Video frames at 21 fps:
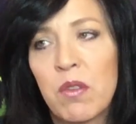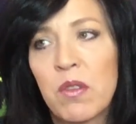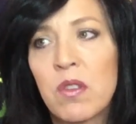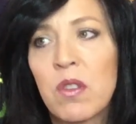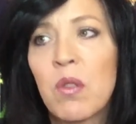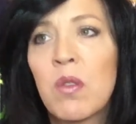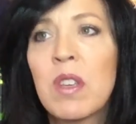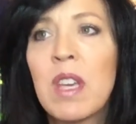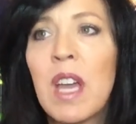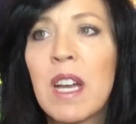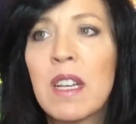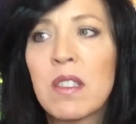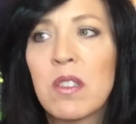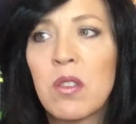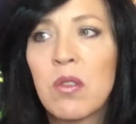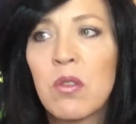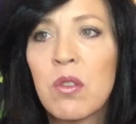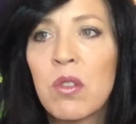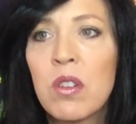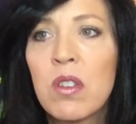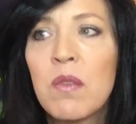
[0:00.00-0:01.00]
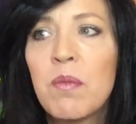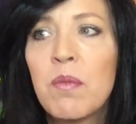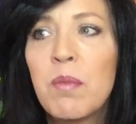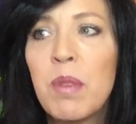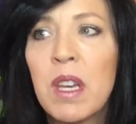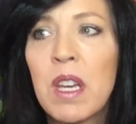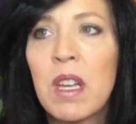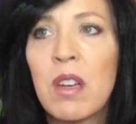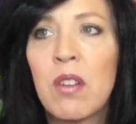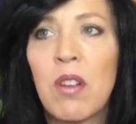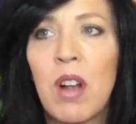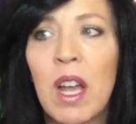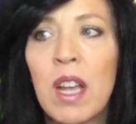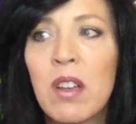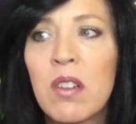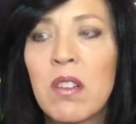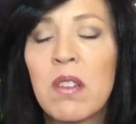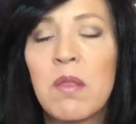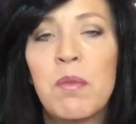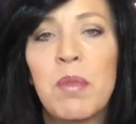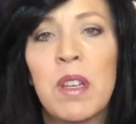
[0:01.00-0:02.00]
So, yes, you could have been, or I
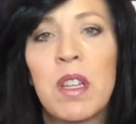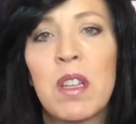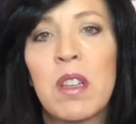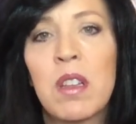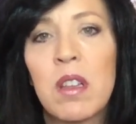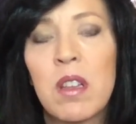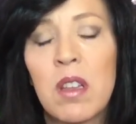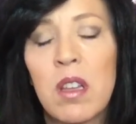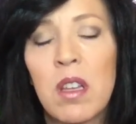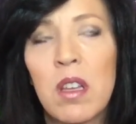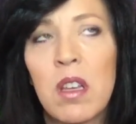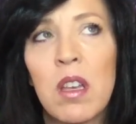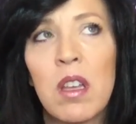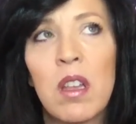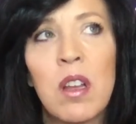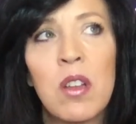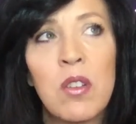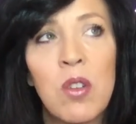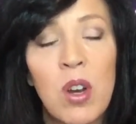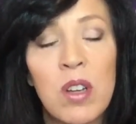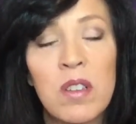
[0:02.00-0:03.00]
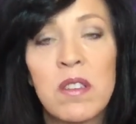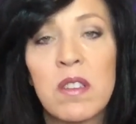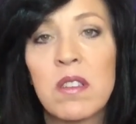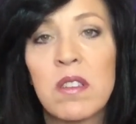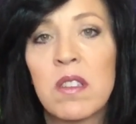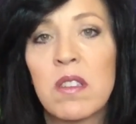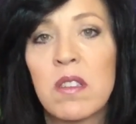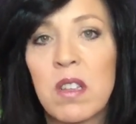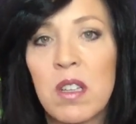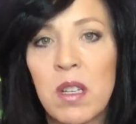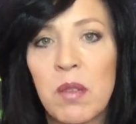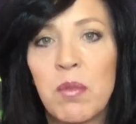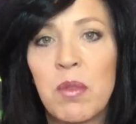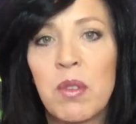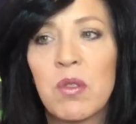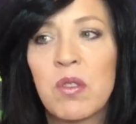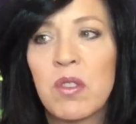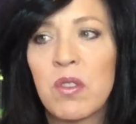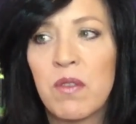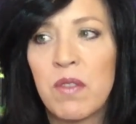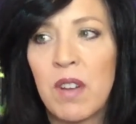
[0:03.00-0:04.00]
could have been, the, a narcissistic
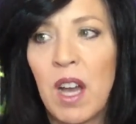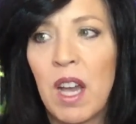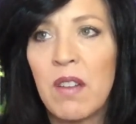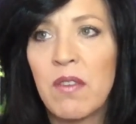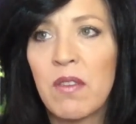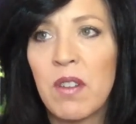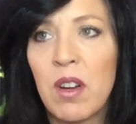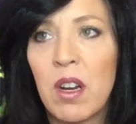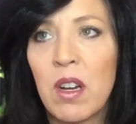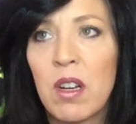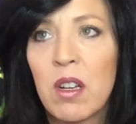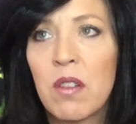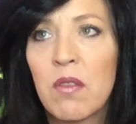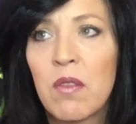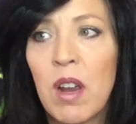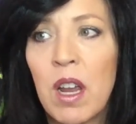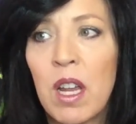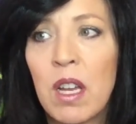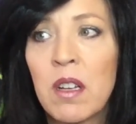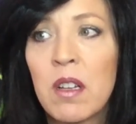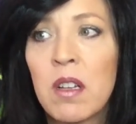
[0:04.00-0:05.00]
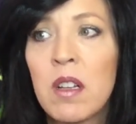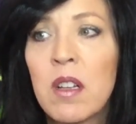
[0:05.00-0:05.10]
abuse survivor, right?